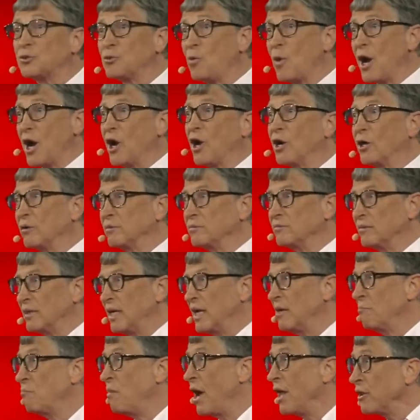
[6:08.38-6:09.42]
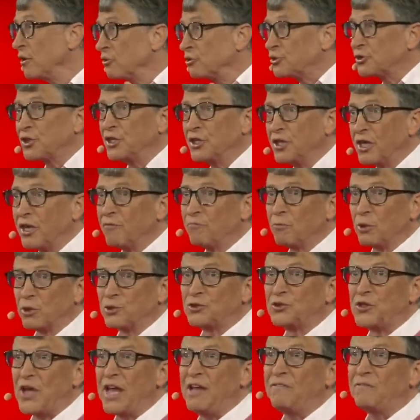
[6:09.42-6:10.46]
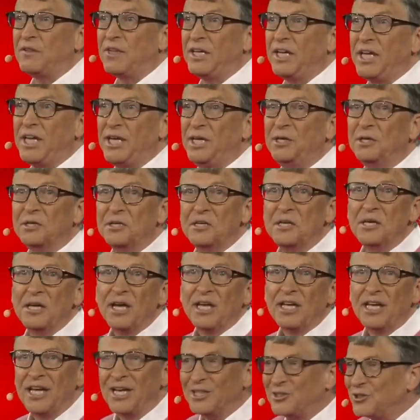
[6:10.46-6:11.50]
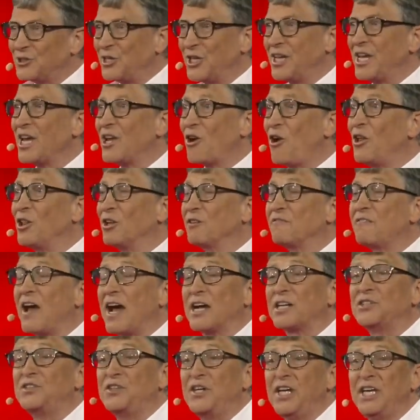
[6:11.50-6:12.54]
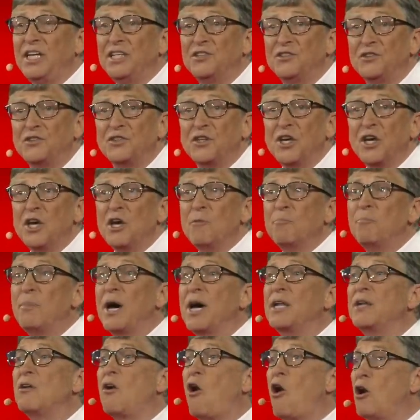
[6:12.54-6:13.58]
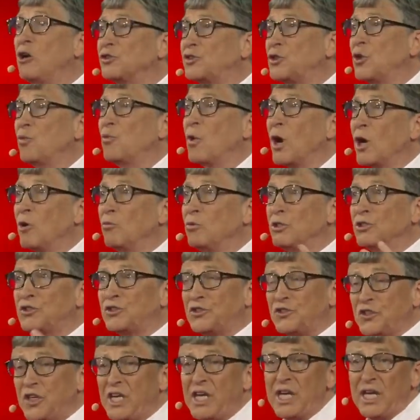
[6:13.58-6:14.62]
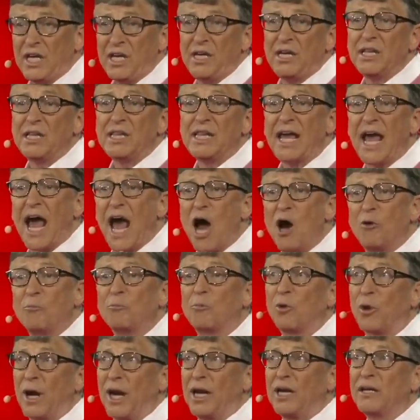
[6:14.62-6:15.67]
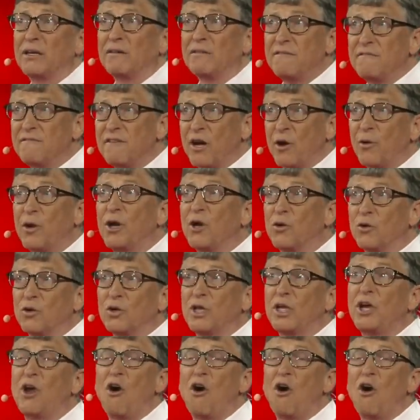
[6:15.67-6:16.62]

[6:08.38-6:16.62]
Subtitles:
where mothers can give birth safely, kids can get all their vaccines, but also where we'll see the outbreak very early